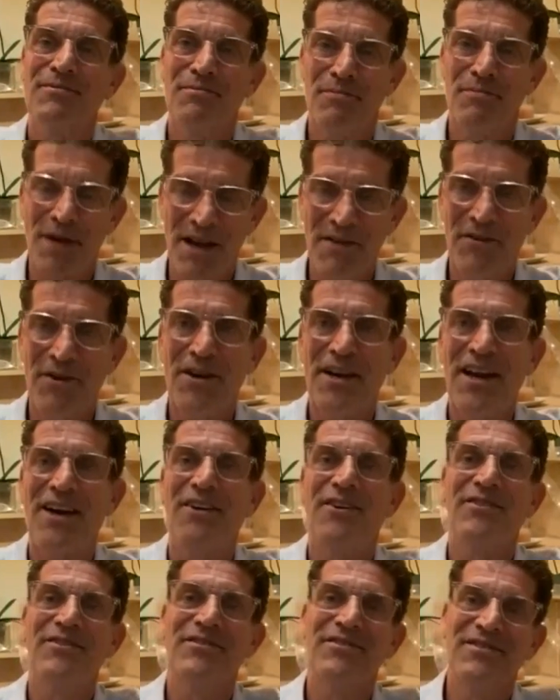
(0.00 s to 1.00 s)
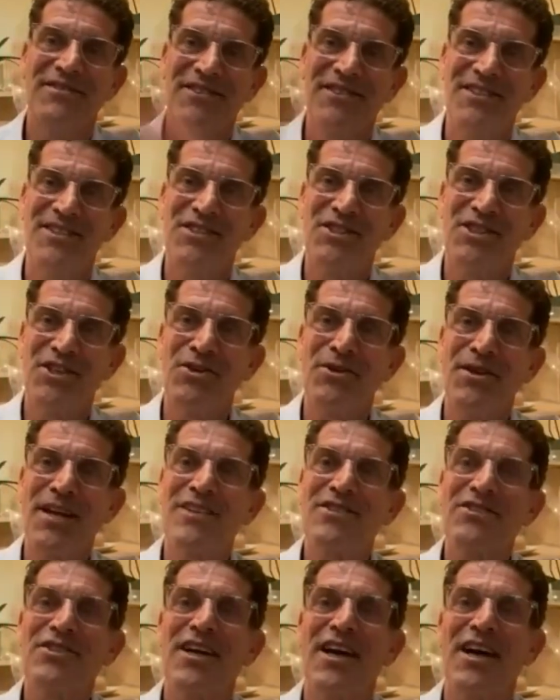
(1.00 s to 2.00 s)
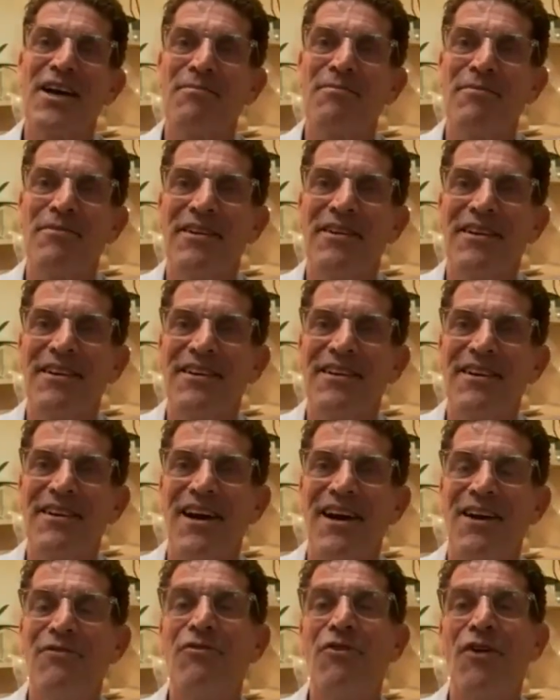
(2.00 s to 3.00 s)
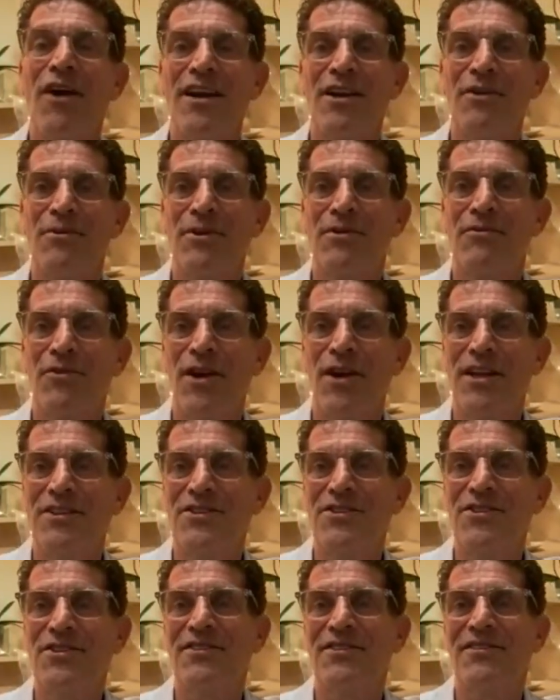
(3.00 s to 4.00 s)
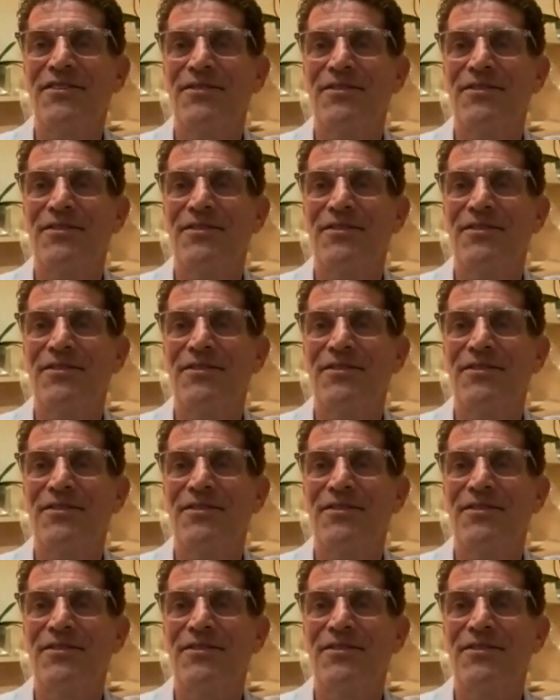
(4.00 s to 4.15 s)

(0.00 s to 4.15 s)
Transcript: Bye for now. See you next time on Friday with Friends.